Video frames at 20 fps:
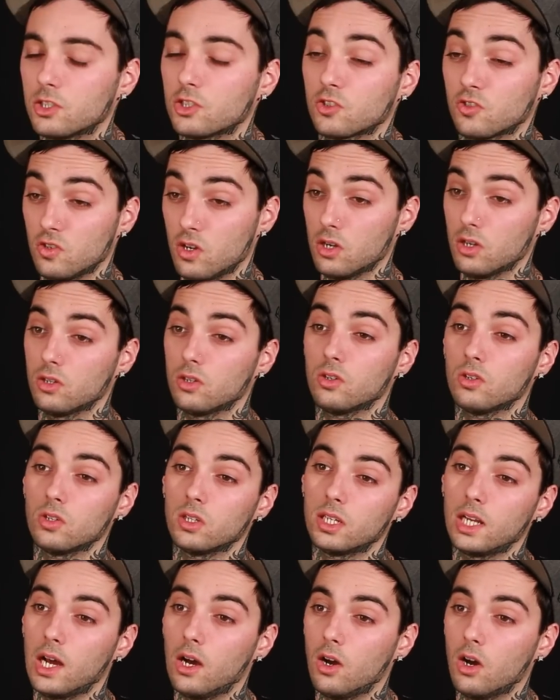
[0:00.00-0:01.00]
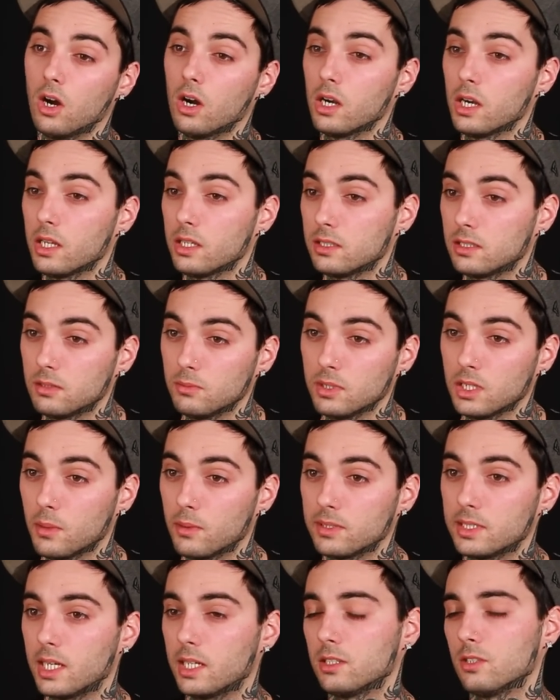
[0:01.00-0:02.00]
struggle and how hard it is to become
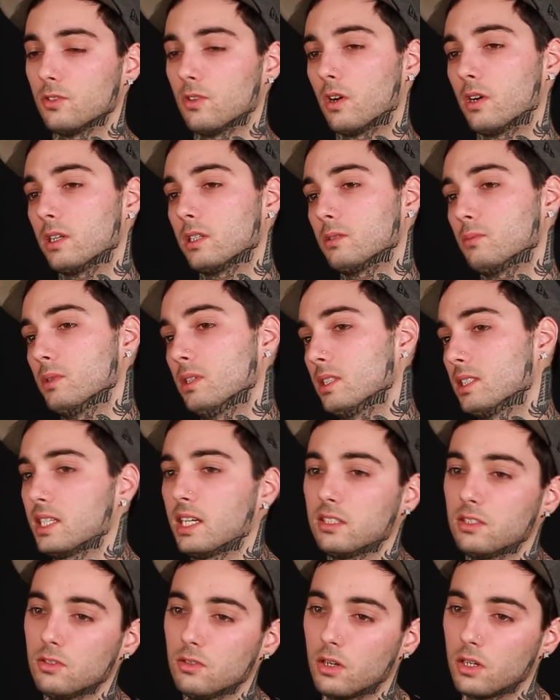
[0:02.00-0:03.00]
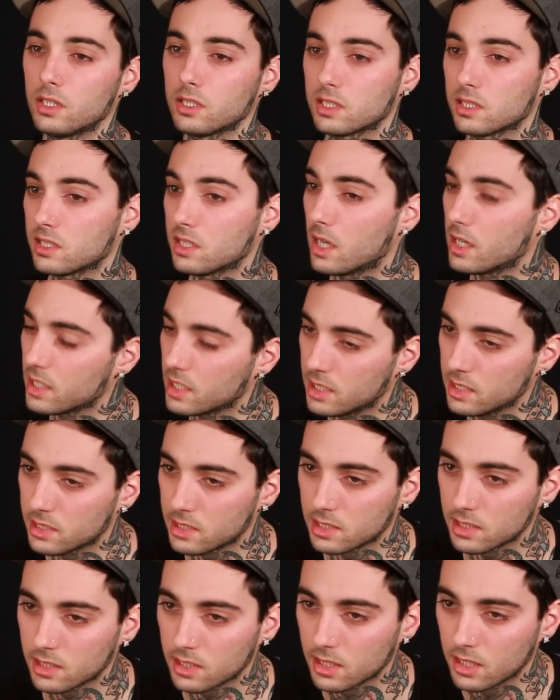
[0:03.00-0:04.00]
a tattoo artist. Being a tattoo artist is not
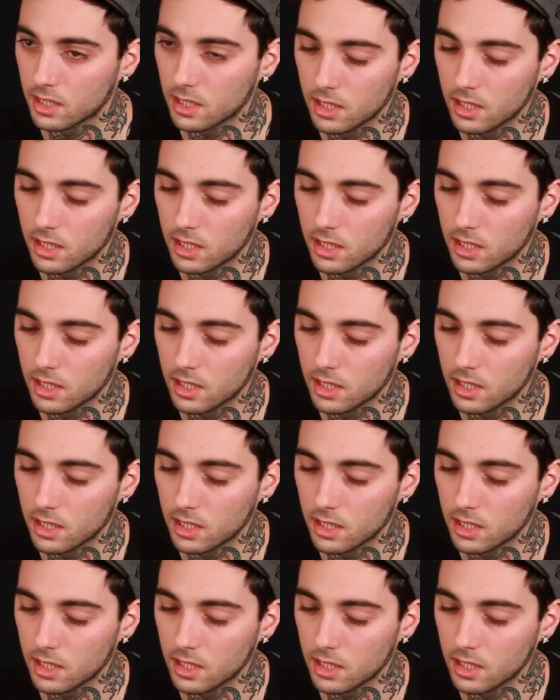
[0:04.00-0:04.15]
easy.